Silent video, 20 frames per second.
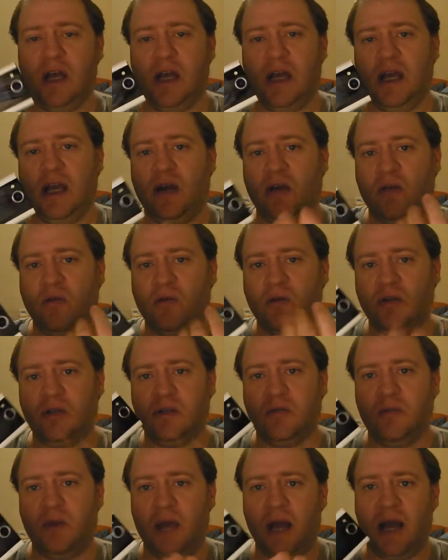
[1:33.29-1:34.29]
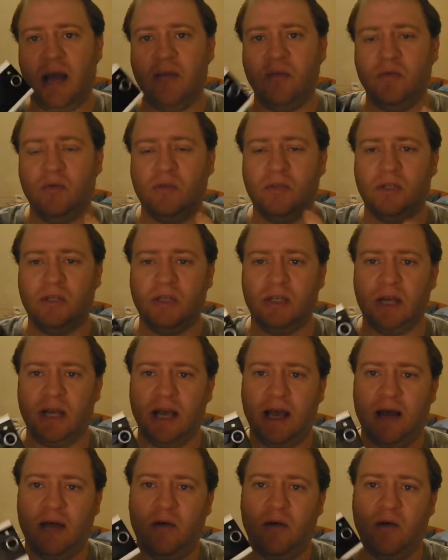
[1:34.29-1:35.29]
in order to be able to see
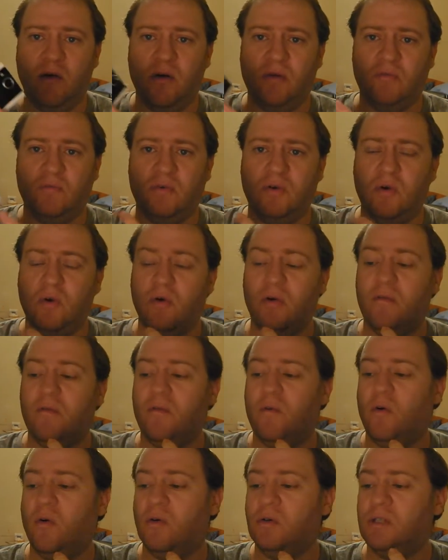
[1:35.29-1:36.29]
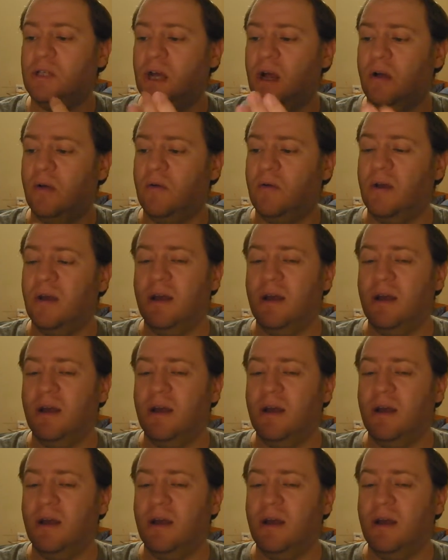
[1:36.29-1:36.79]
how long I'd recorded for. So